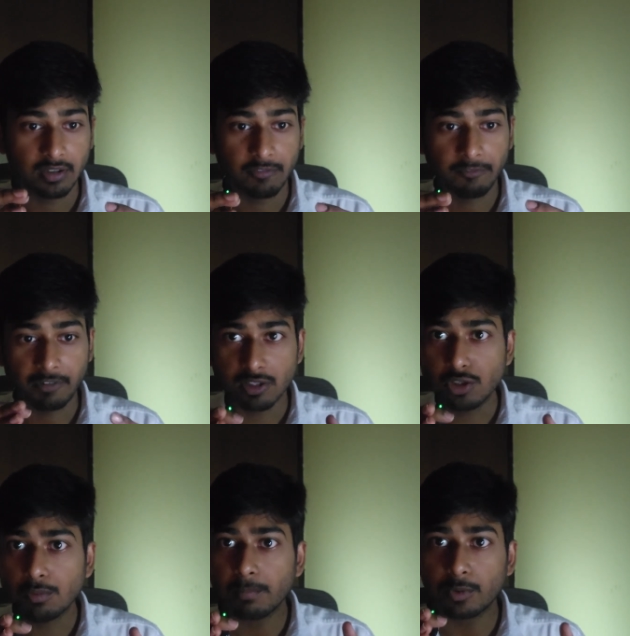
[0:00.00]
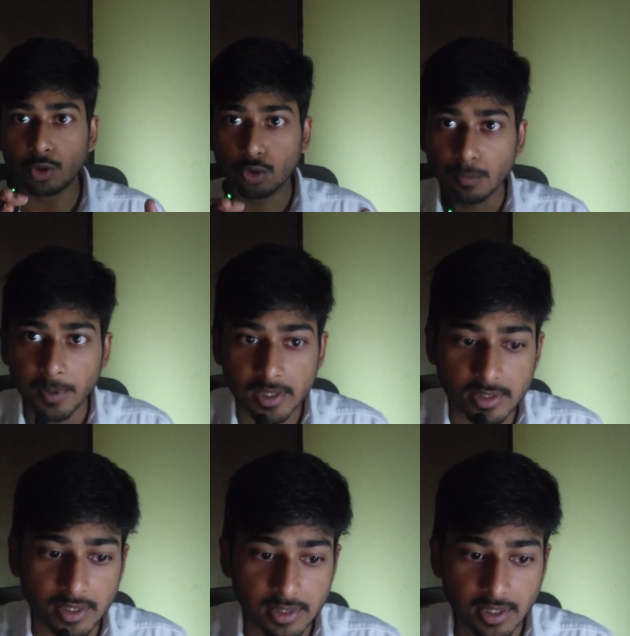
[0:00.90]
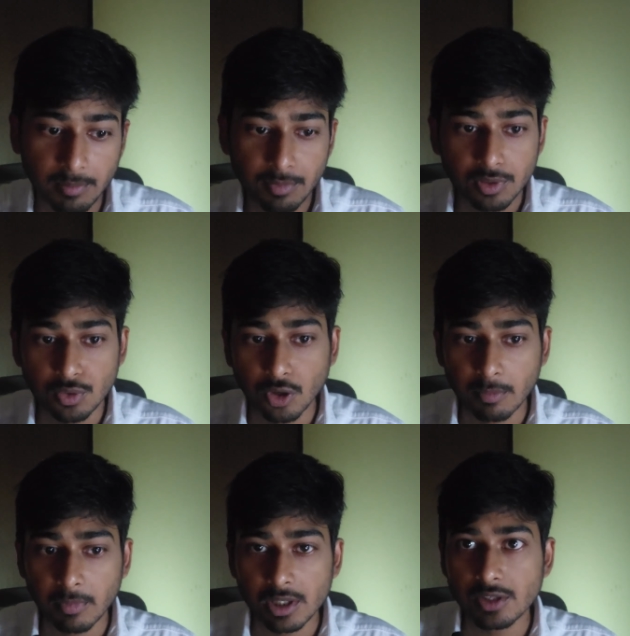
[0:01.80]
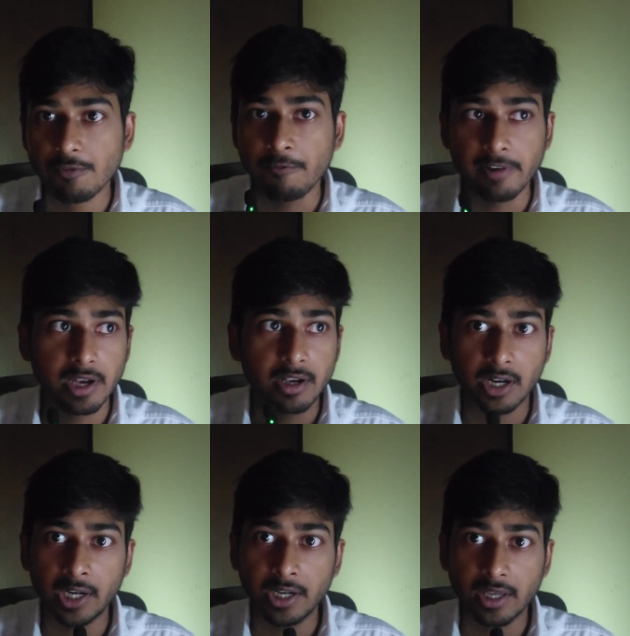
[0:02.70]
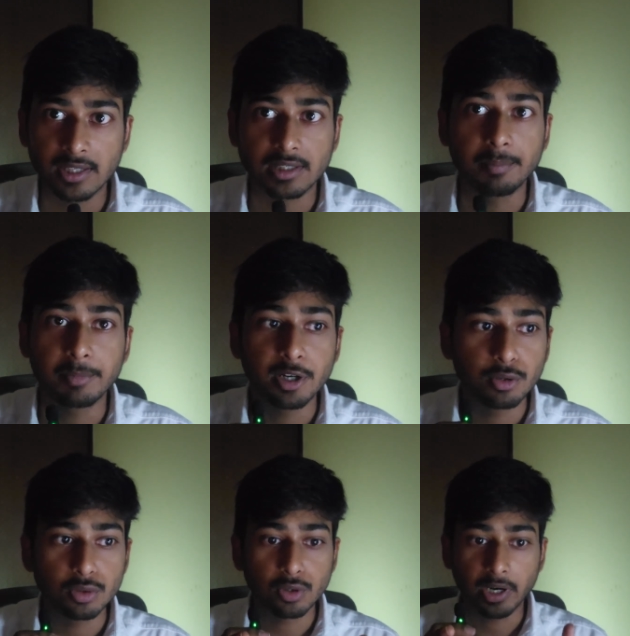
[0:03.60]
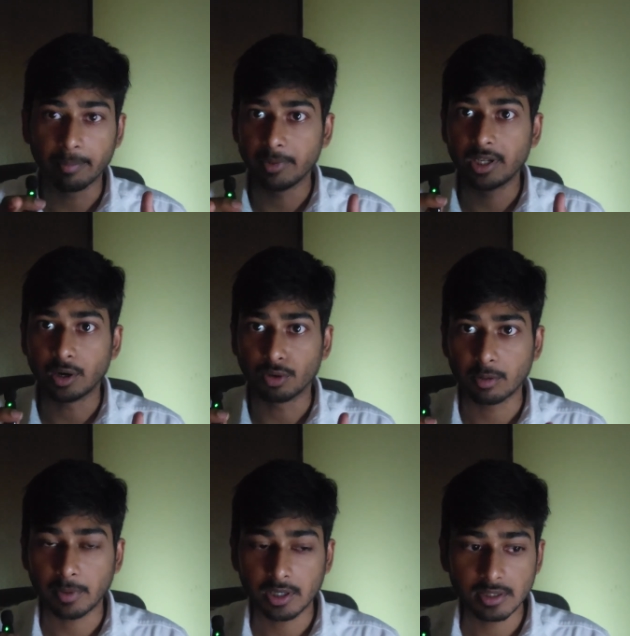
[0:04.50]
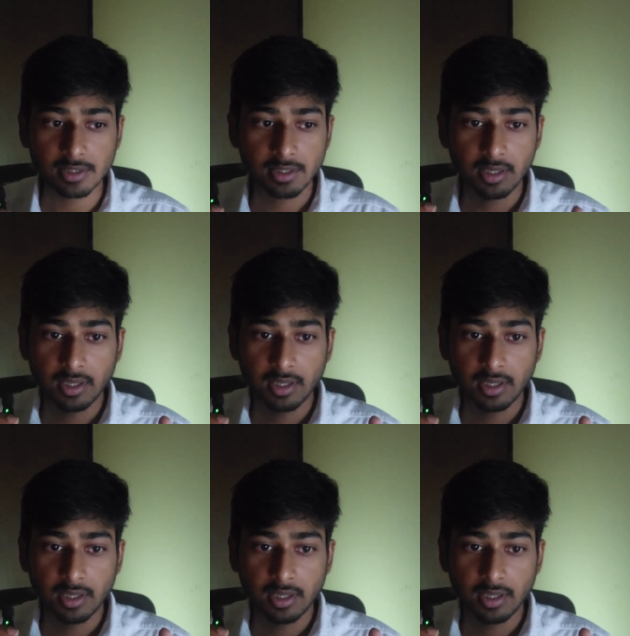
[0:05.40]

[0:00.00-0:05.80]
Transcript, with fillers: once you do pass the exam you are much well read as compared to your M D counterparts,